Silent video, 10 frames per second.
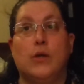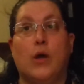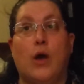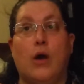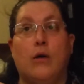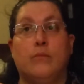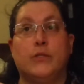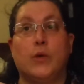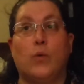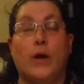Um,
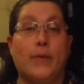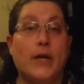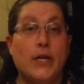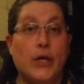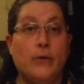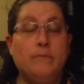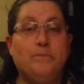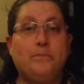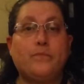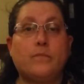so what I'm going to
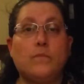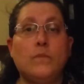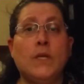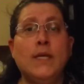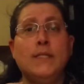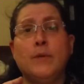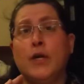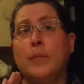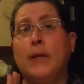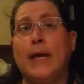do is I'm going
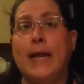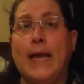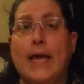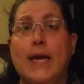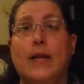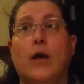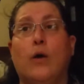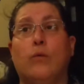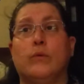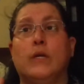to plan ahead
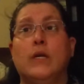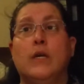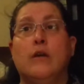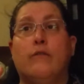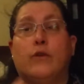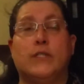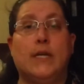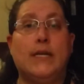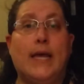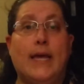on for
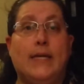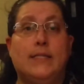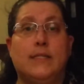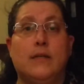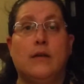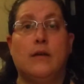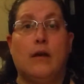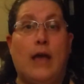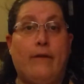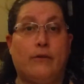Sundays
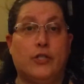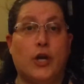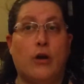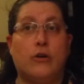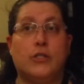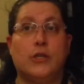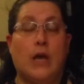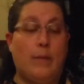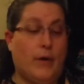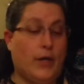after church,
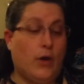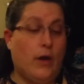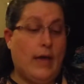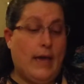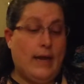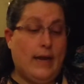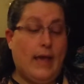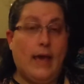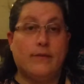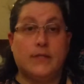I'm going to go ahead and
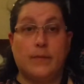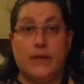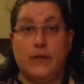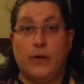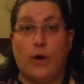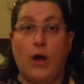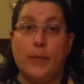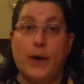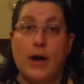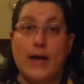have something in the crock
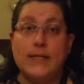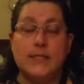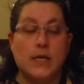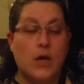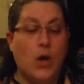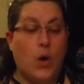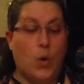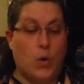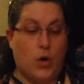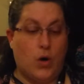pot,
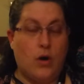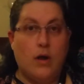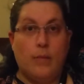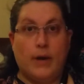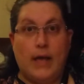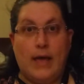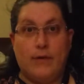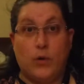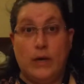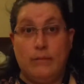or I'm going to have a
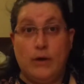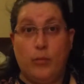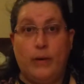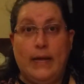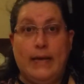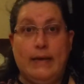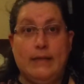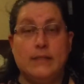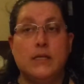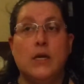quick meal
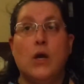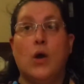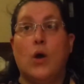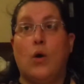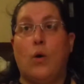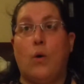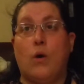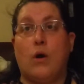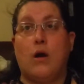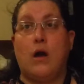planned,
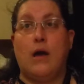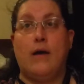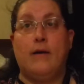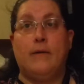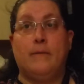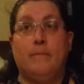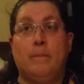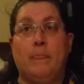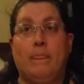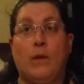or um,
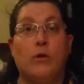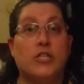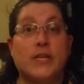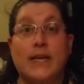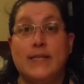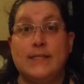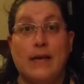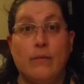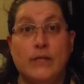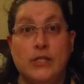we're just going to eat
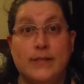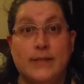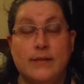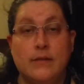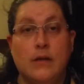sandwiches.